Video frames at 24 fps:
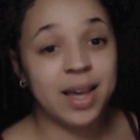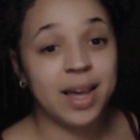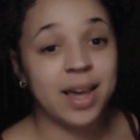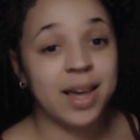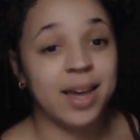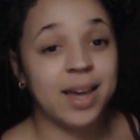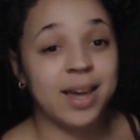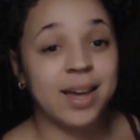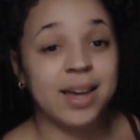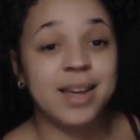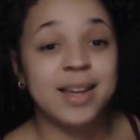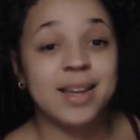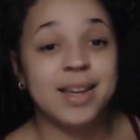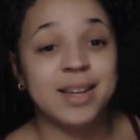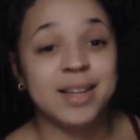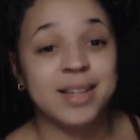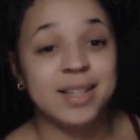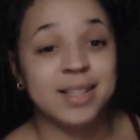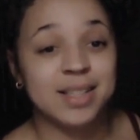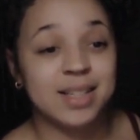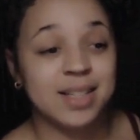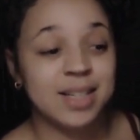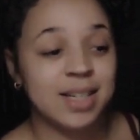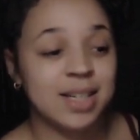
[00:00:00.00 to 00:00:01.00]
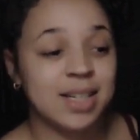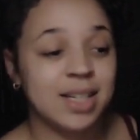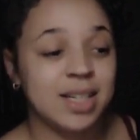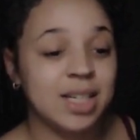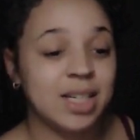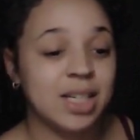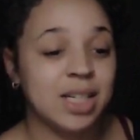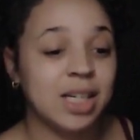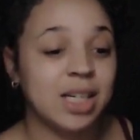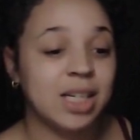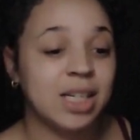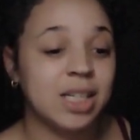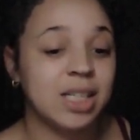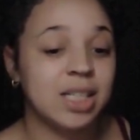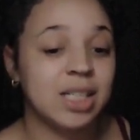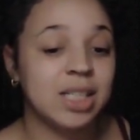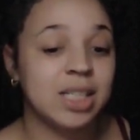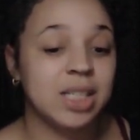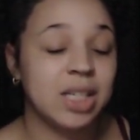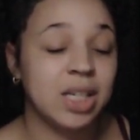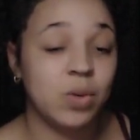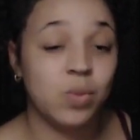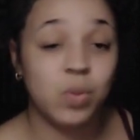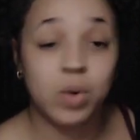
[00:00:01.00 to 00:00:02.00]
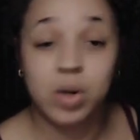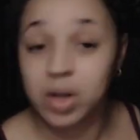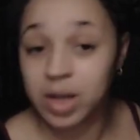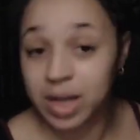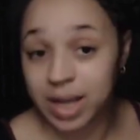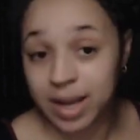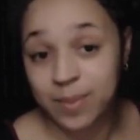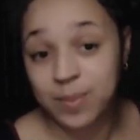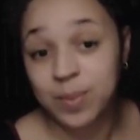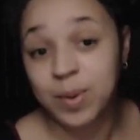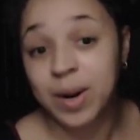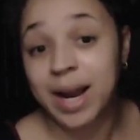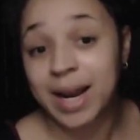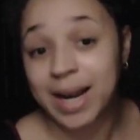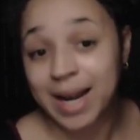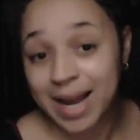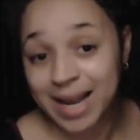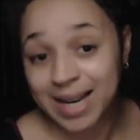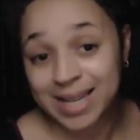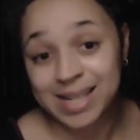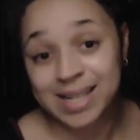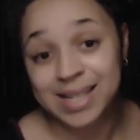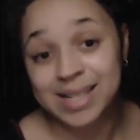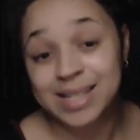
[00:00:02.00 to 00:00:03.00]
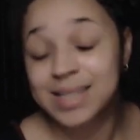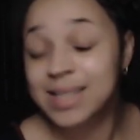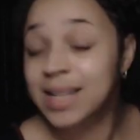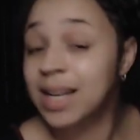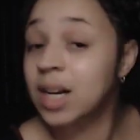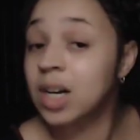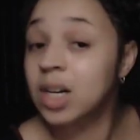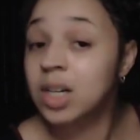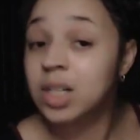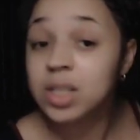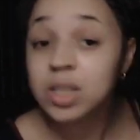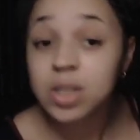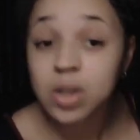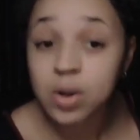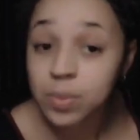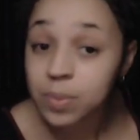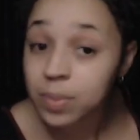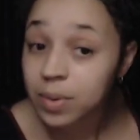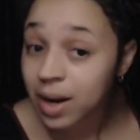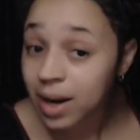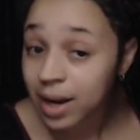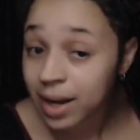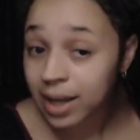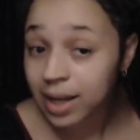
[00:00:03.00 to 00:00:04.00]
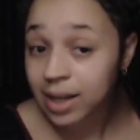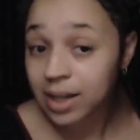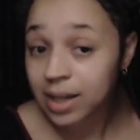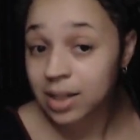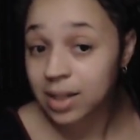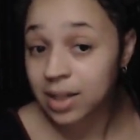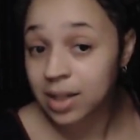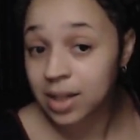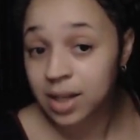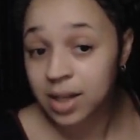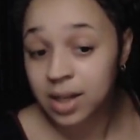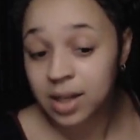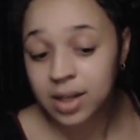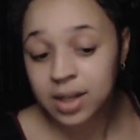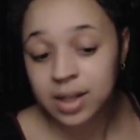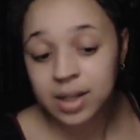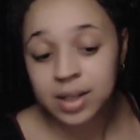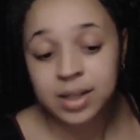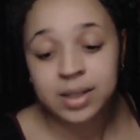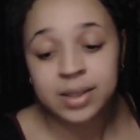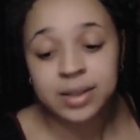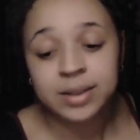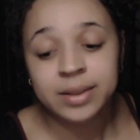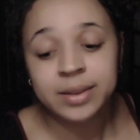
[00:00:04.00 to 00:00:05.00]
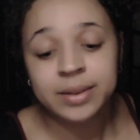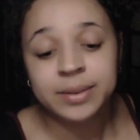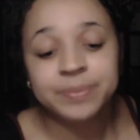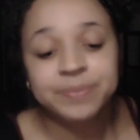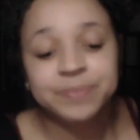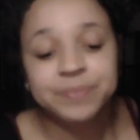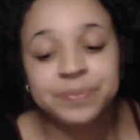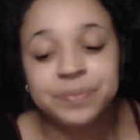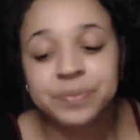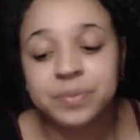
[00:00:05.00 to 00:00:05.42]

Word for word: and she will get bright ideas that aren't so bright.